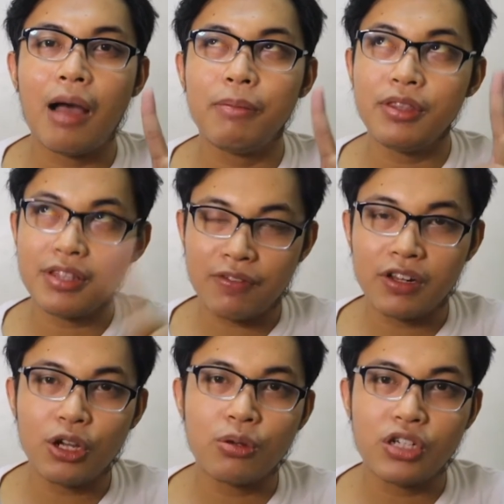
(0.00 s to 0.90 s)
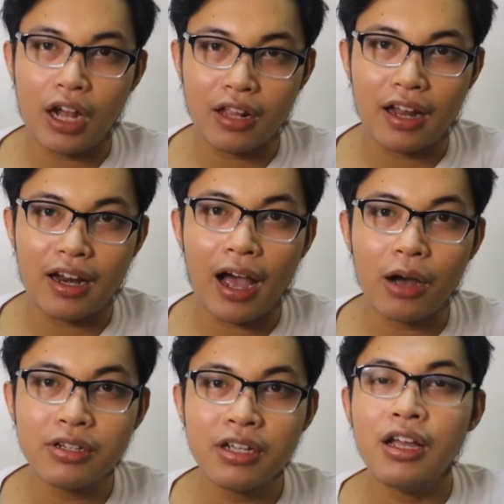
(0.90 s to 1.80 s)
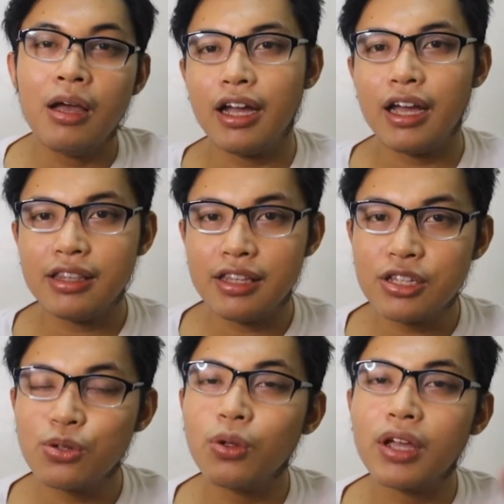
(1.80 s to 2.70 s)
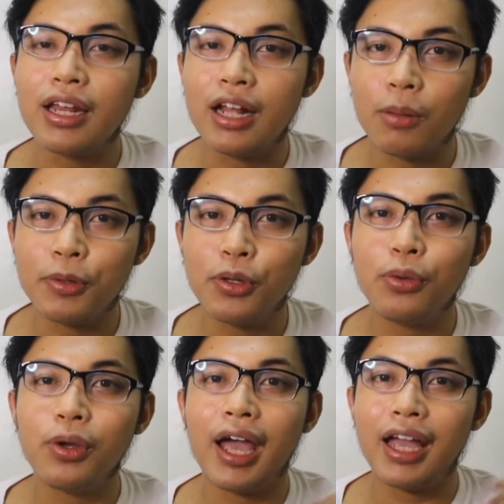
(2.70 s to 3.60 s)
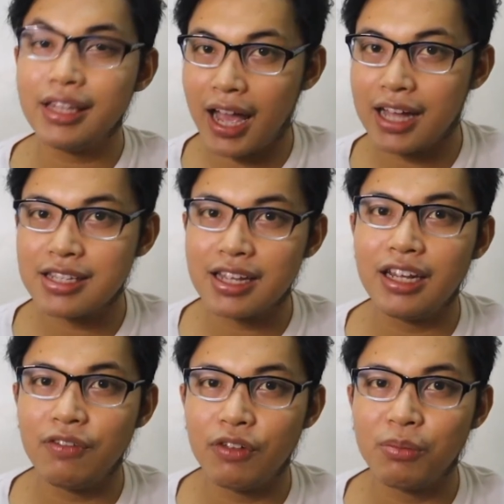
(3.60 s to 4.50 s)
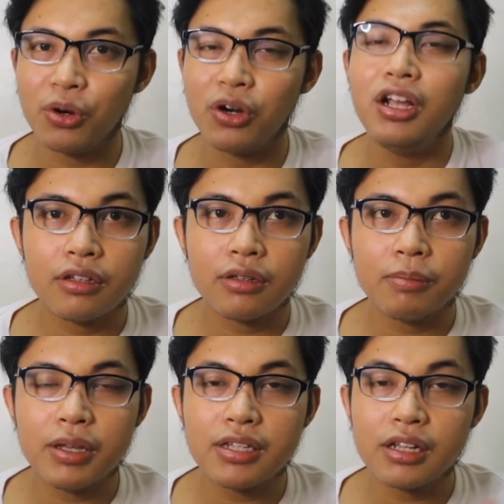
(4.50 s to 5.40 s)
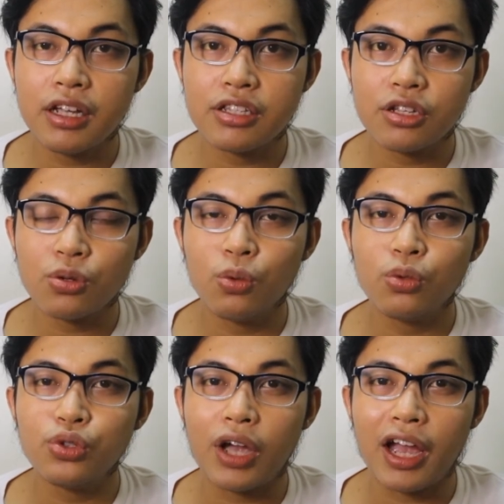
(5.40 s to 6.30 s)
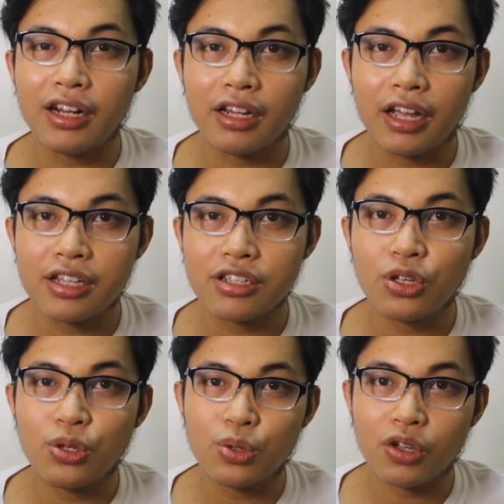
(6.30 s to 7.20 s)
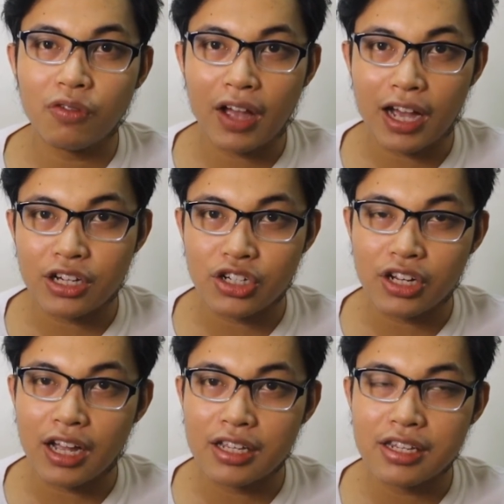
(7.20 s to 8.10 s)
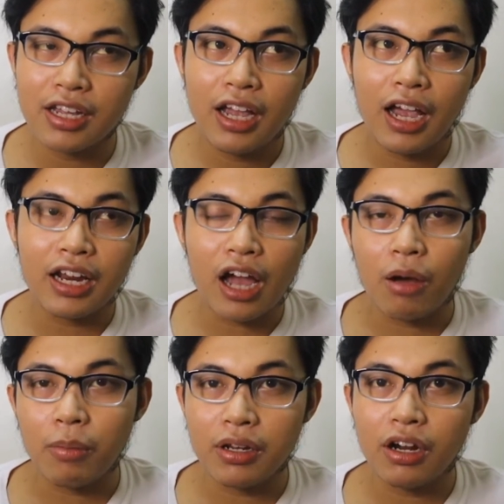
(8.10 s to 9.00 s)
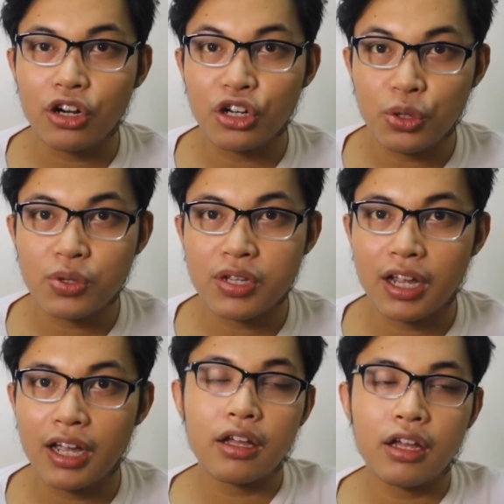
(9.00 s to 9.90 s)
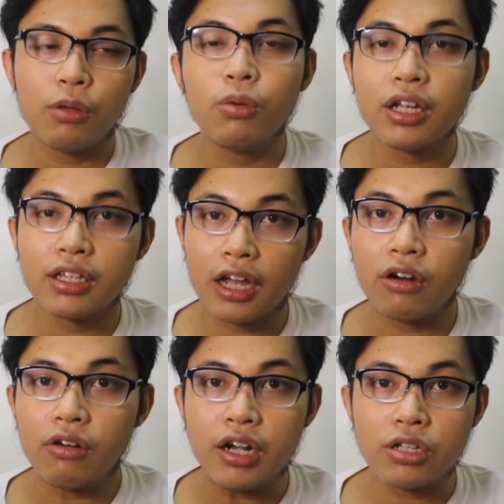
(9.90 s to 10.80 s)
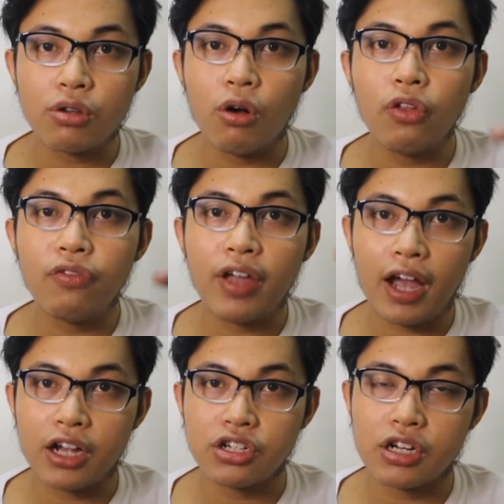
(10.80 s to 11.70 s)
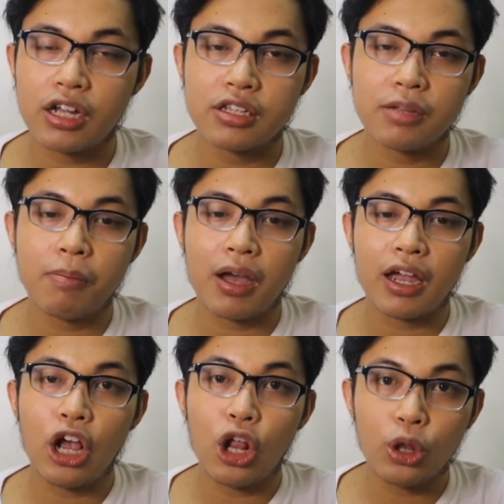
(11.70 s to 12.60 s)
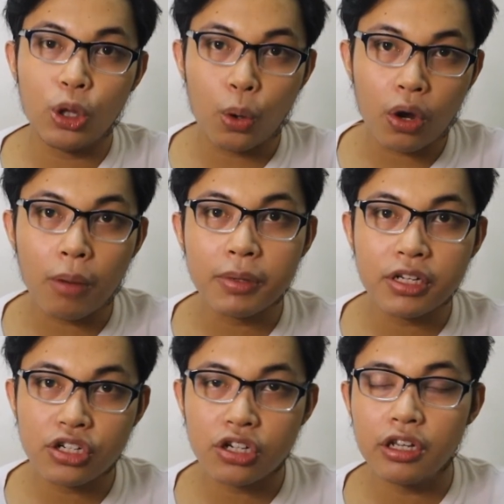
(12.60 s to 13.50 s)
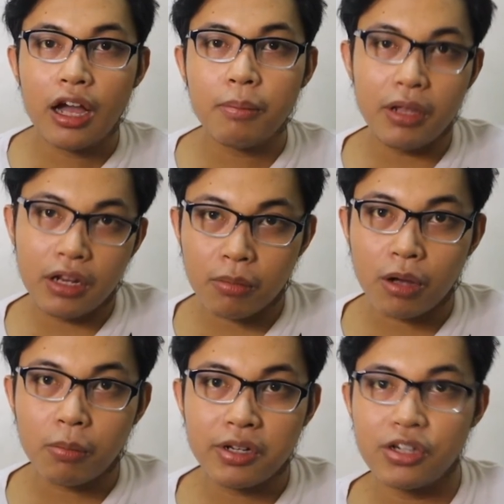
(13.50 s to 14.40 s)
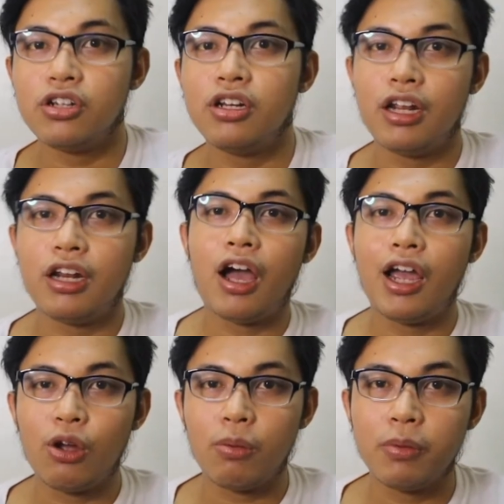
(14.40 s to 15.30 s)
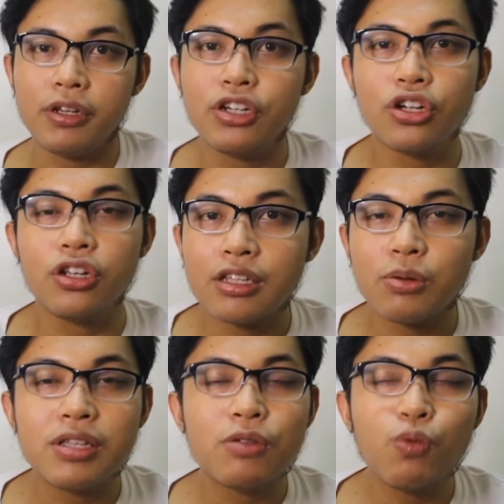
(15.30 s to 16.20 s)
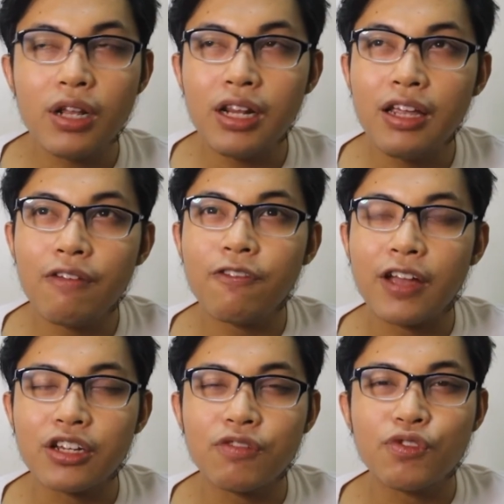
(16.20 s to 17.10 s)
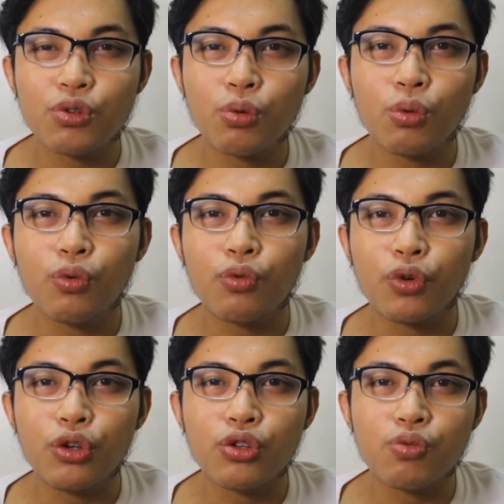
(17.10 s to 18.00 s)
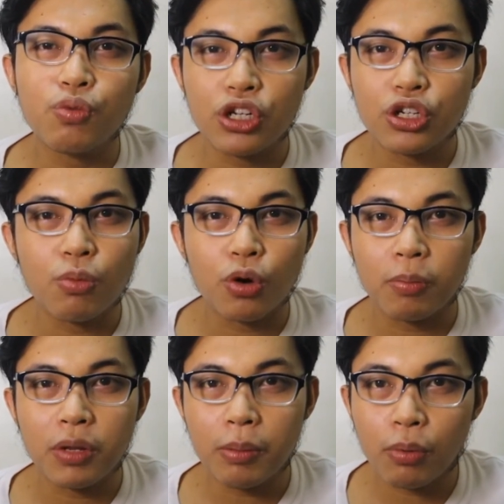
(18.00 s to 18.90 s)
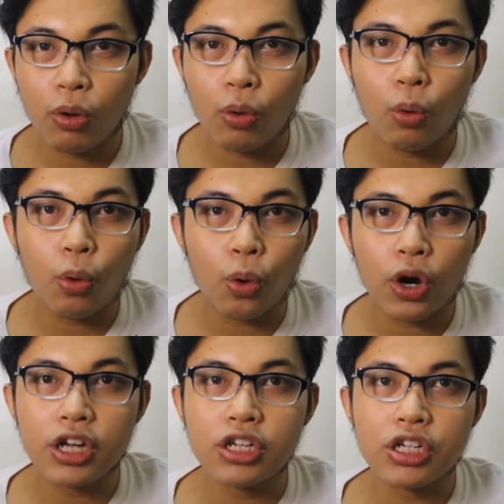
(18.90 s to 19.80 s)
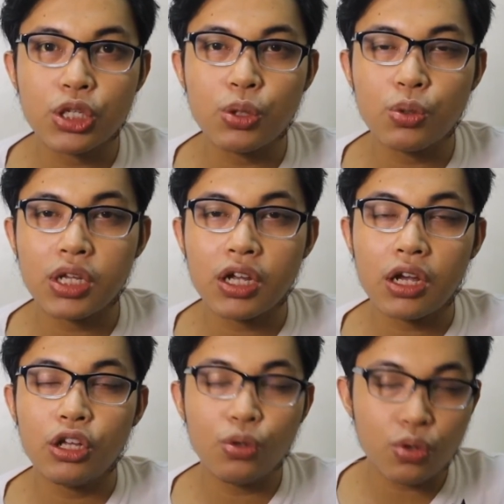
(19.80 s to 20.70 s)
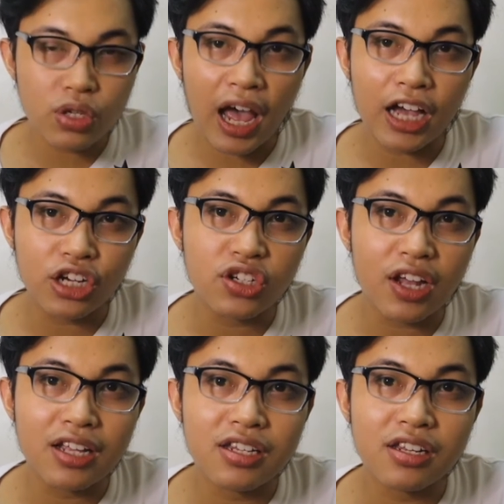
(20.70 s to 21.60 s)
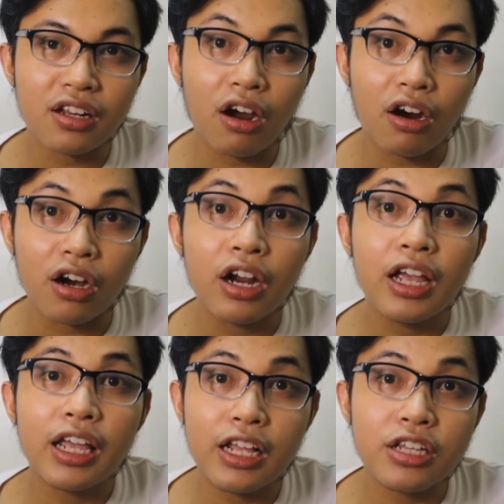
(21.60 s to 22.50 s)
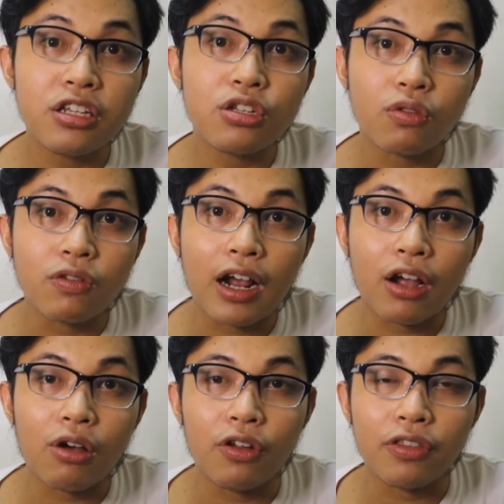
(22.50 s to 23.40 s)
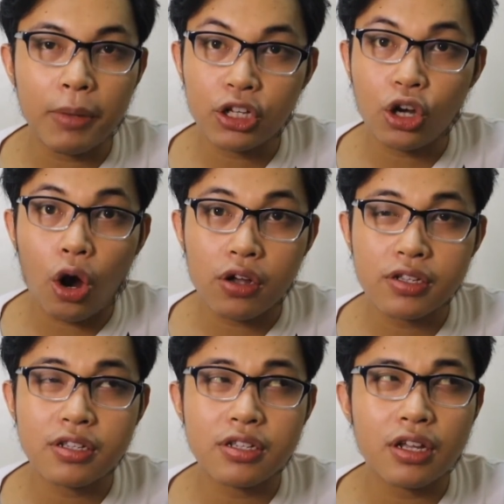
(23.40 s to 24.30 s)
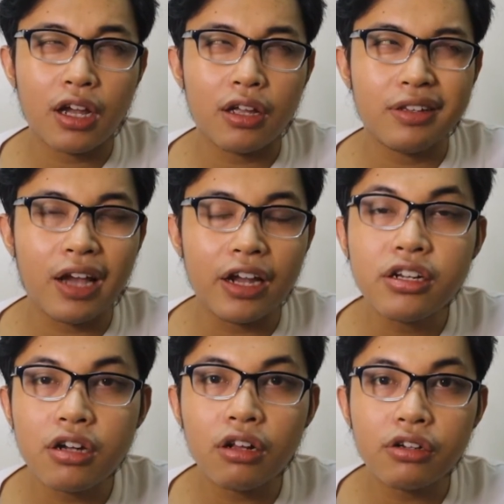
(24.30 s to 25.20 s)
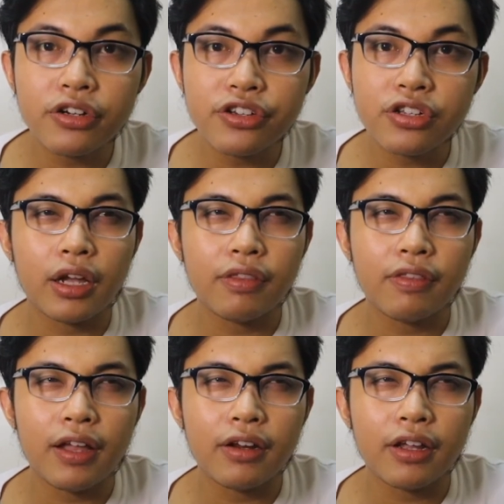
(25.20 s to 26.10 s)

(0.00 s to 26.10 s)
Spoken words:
definitely go check that out. And this tool can help you enhance that even more. Basically, it's a tool to analyze the use of hashtags and how many are using it. It will categorize all of the hashtags by low competition, medium competition, and high competition. So it's a really effective tool for you to reach more people, or just use hashtags that are easy to rank on. It costs $9, then